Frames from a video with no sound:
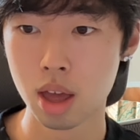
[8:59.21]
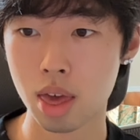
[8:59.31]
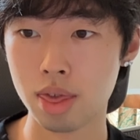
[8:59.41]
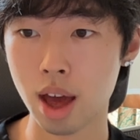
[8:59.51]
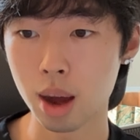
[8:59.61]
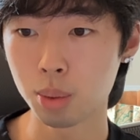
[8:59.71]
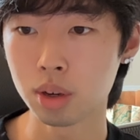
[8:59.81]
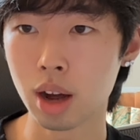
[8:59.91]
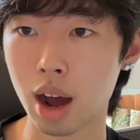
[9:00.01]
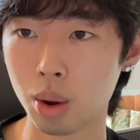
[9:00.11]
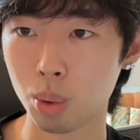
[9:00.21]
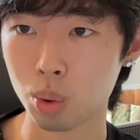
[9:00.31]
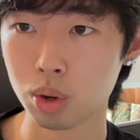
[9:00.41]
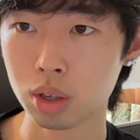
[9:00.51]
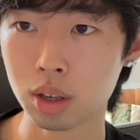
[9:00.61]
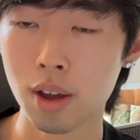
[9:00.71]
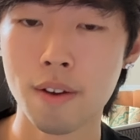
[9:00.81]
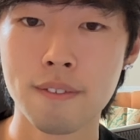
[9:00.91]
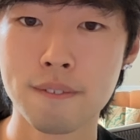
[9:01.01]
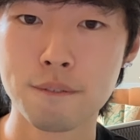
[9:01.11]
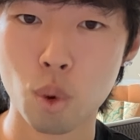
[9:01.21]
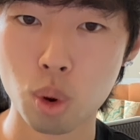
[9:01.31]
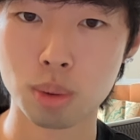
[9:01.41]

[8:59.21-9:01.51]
That one I ordered 4